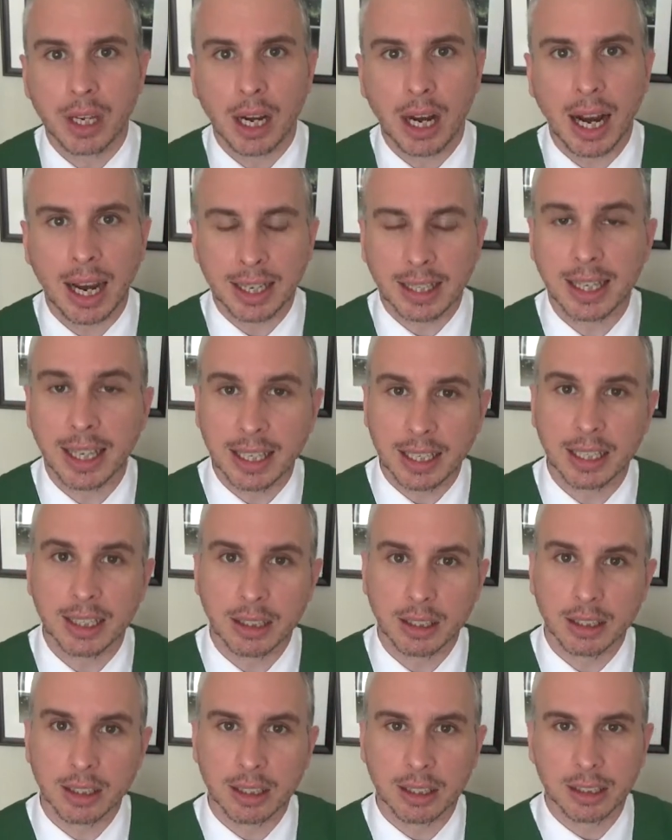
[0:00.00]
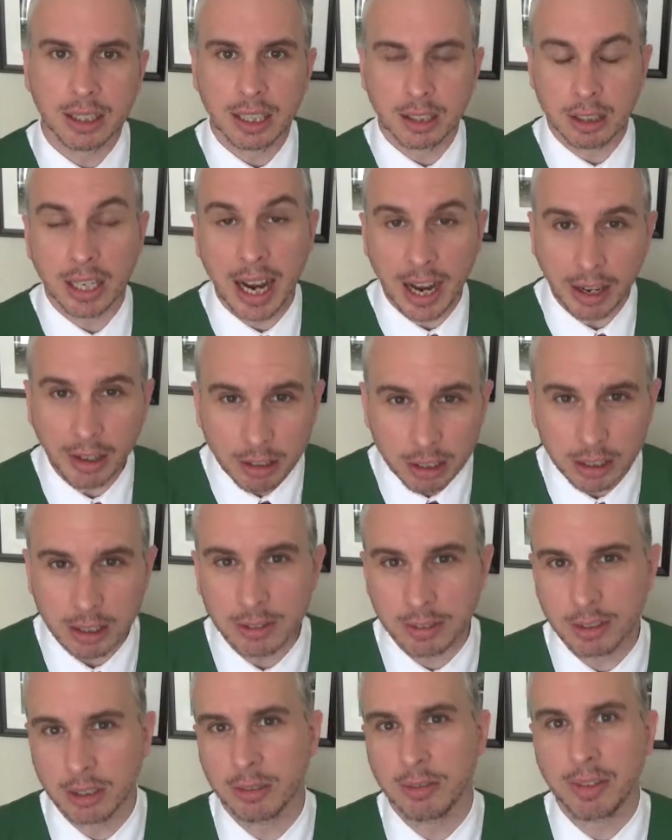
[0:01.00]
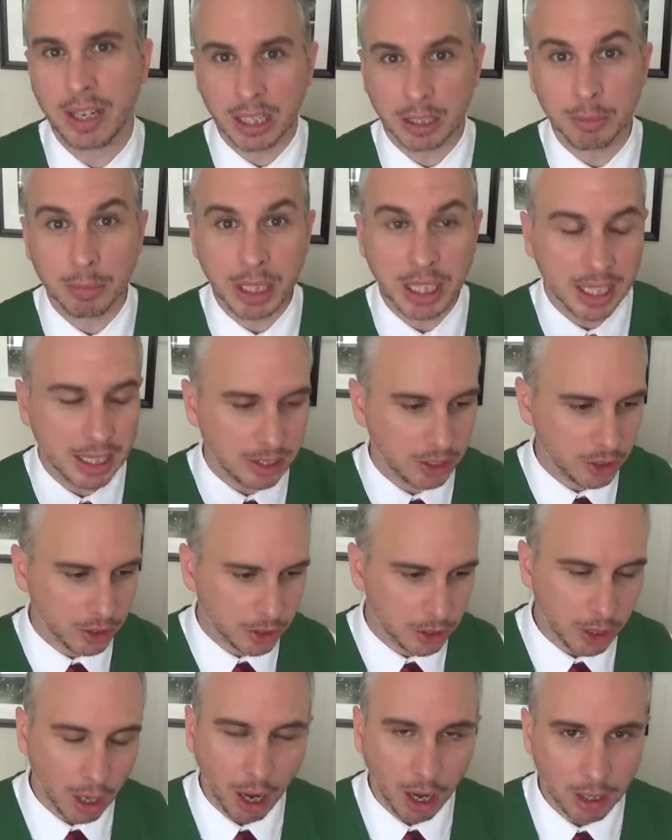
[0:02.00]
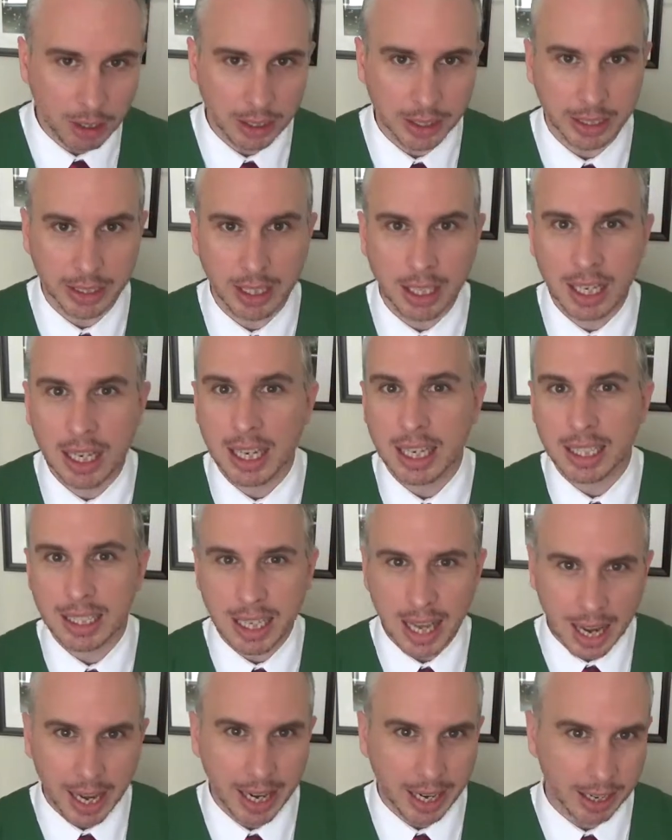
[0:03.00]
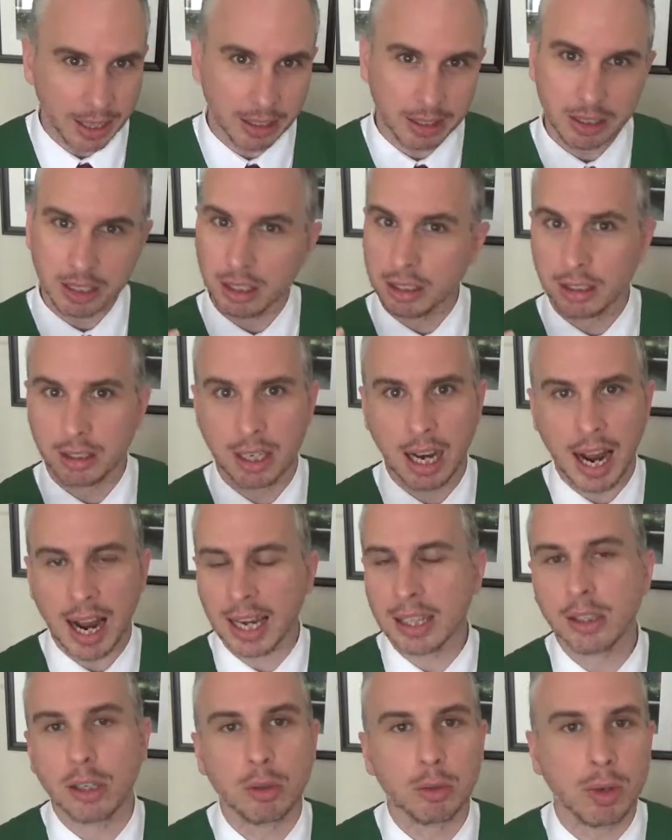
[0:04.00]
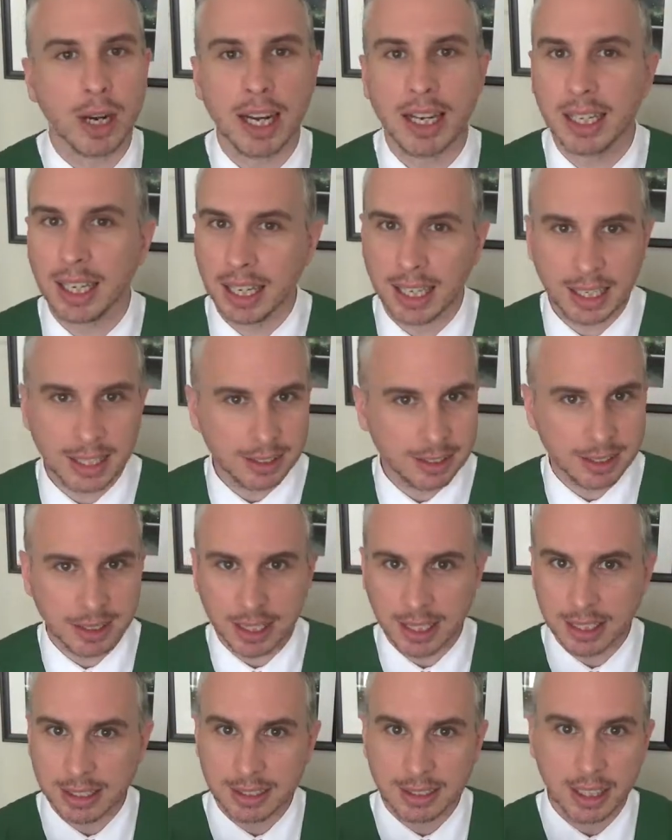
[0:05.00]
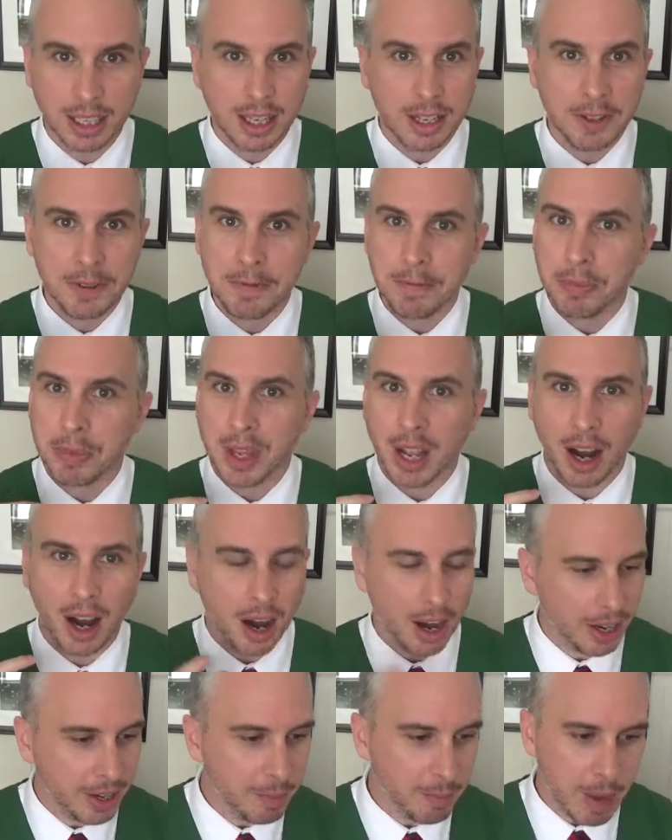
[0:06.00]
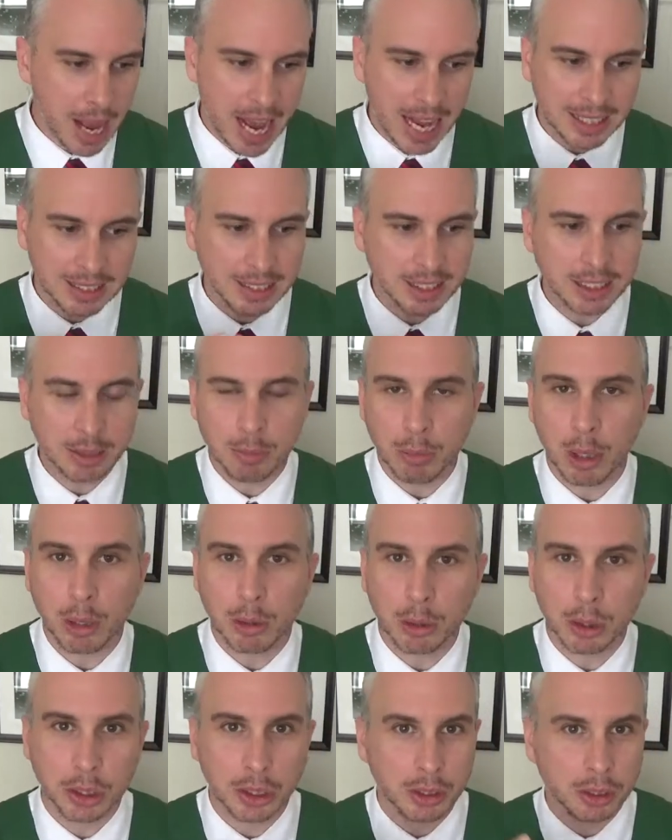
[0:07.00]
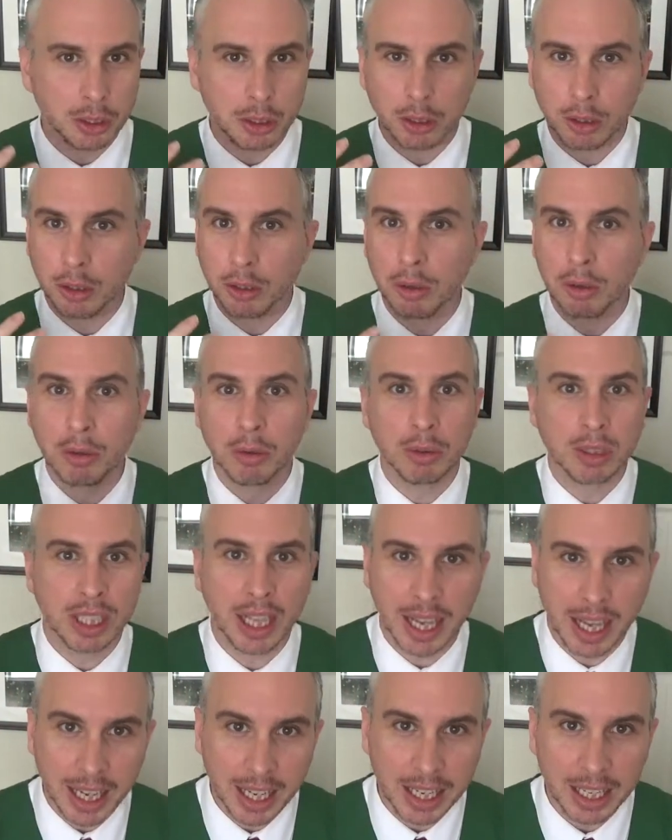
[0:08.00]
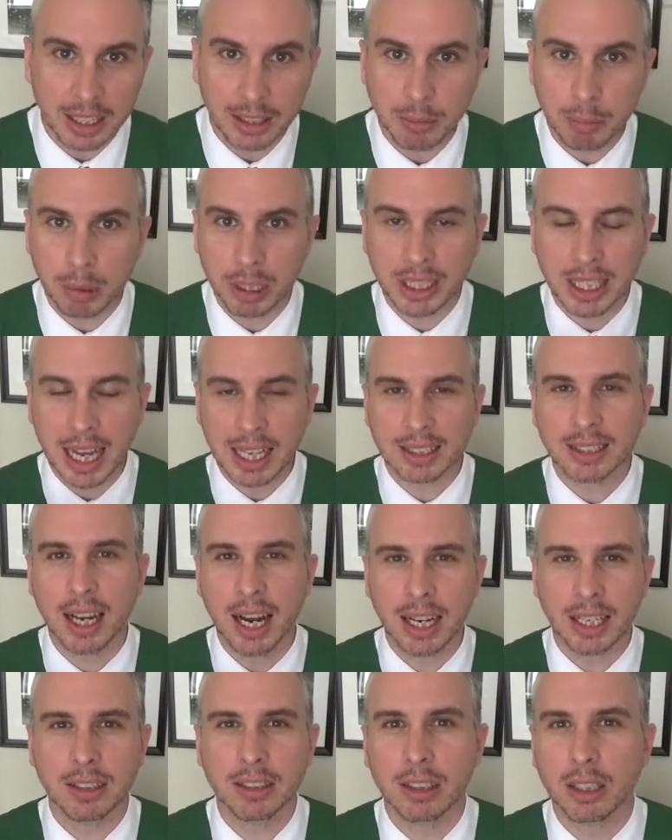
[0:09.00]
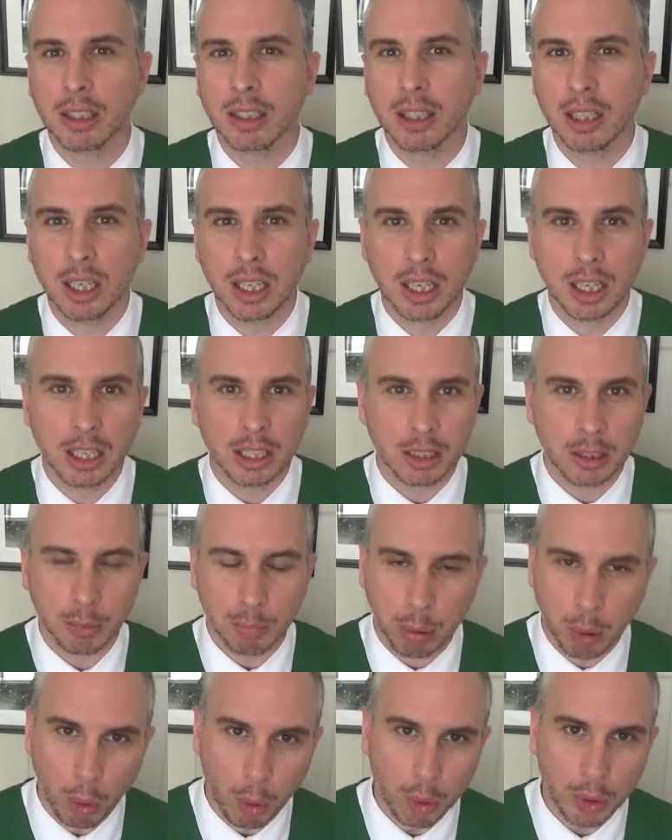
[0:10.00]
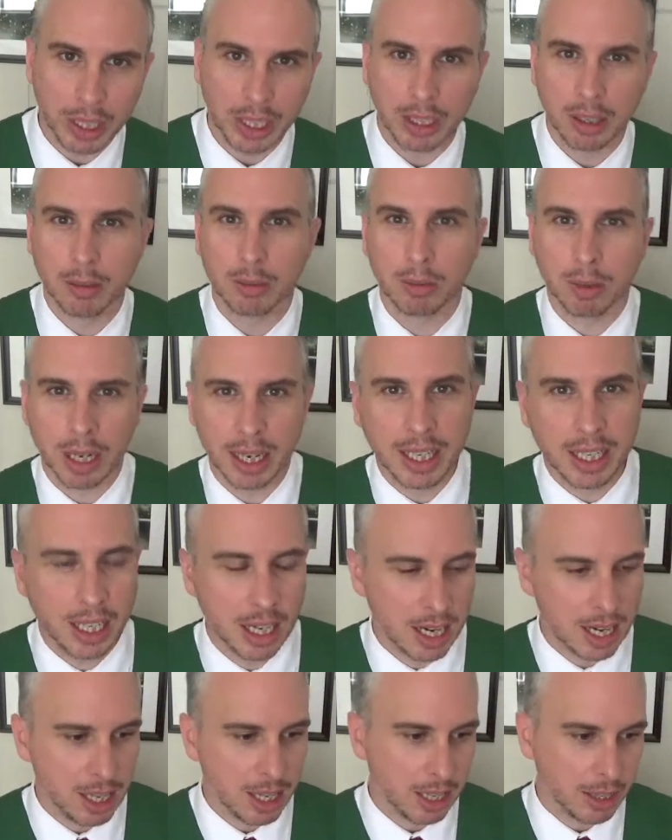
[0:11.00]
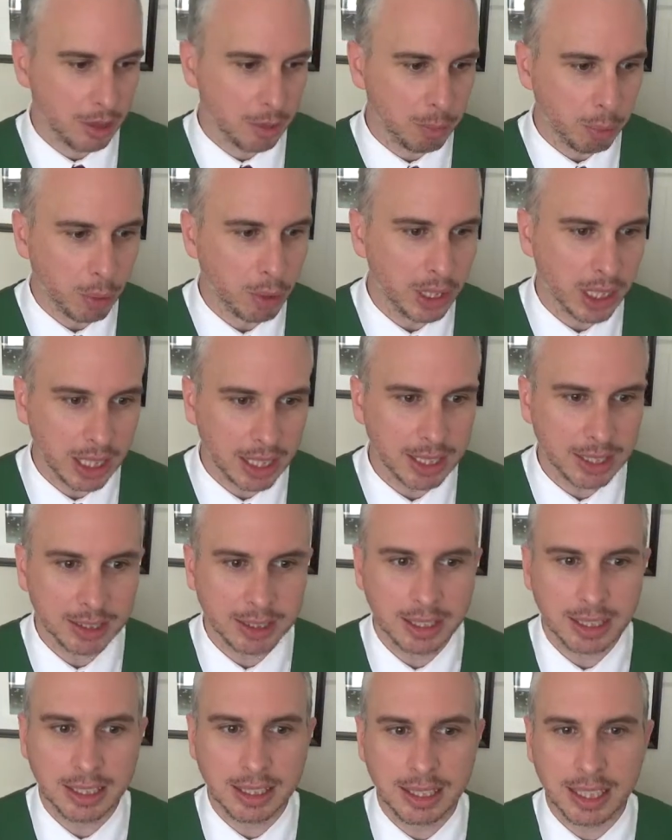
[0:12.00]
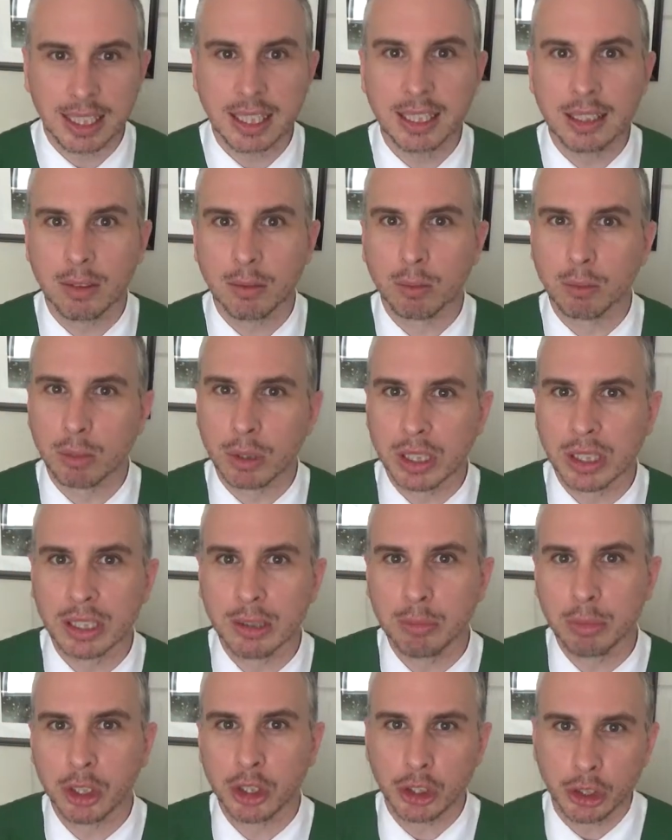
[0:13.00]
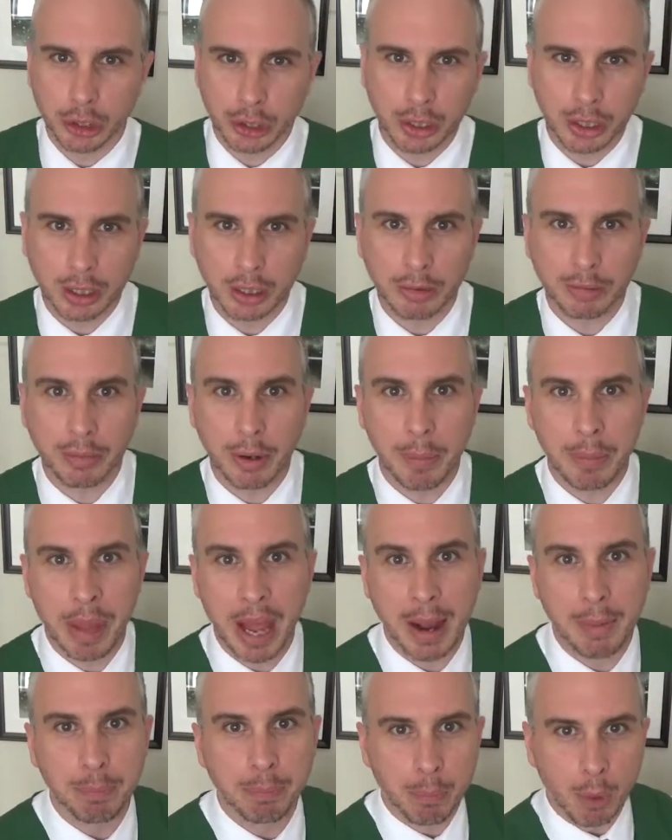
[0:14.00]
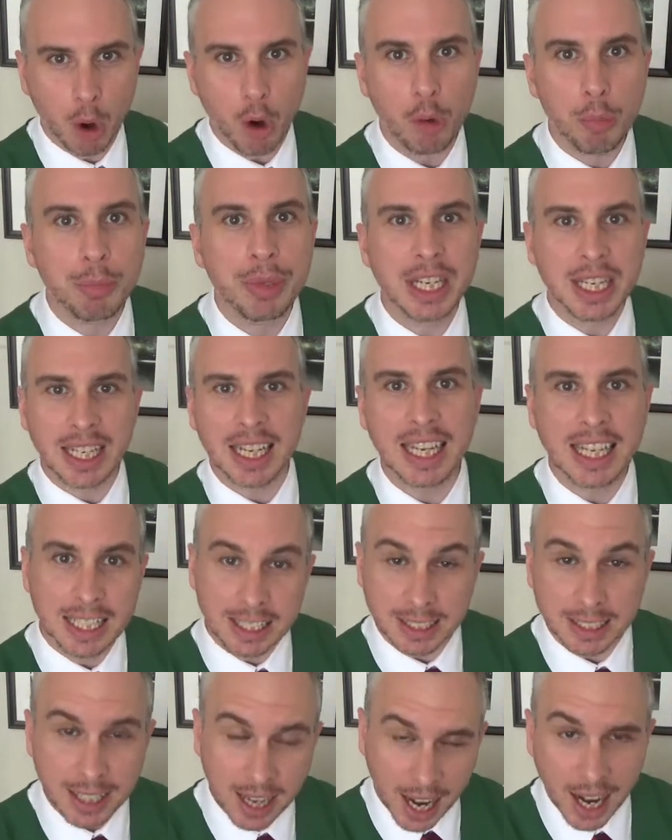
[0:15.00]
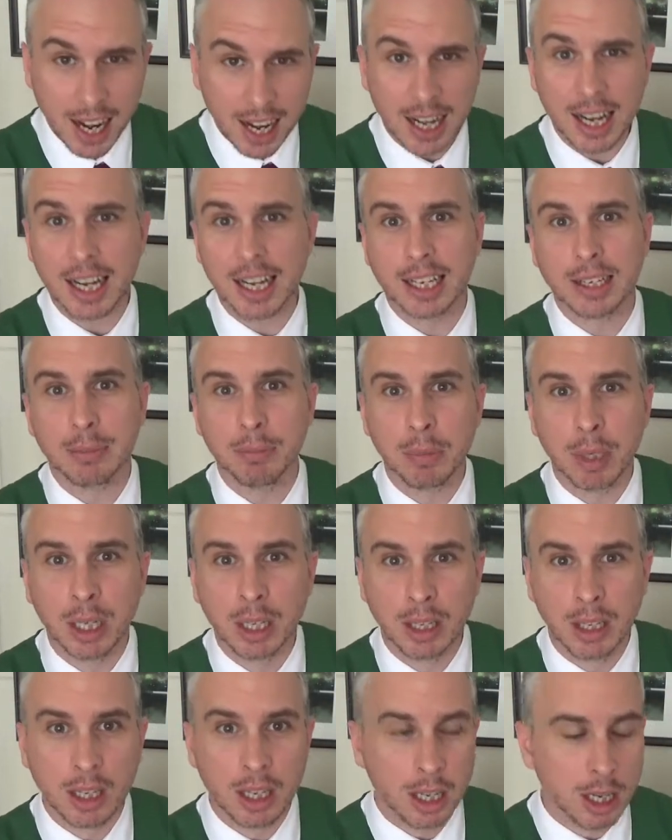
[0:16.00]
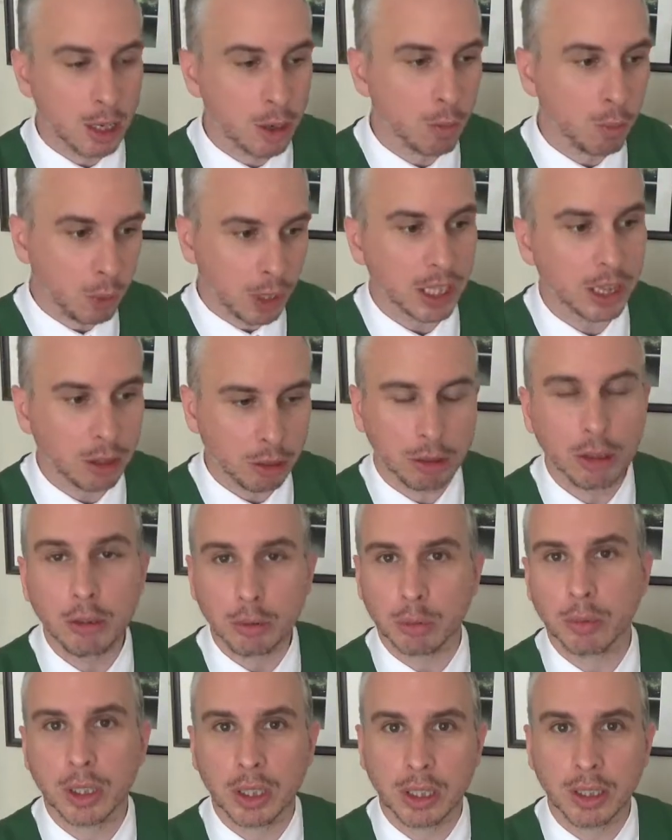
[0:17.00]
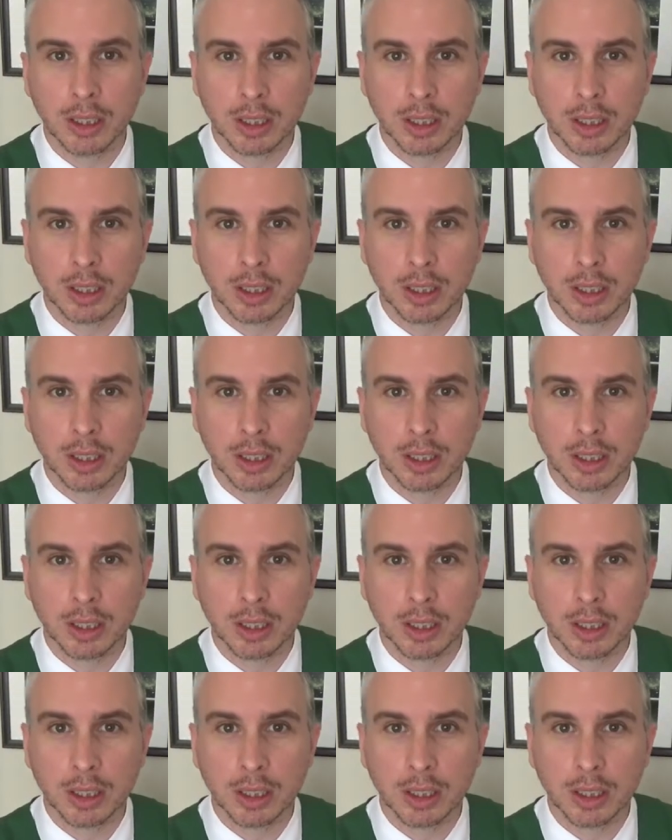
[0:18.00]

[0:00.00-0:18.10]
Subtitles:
I think their character development is solid. Yeah, Kylo Ren is this unmasked emotional kid, but that's kind of the point, right? The point is he didn't really mature from that moment in time with Luke.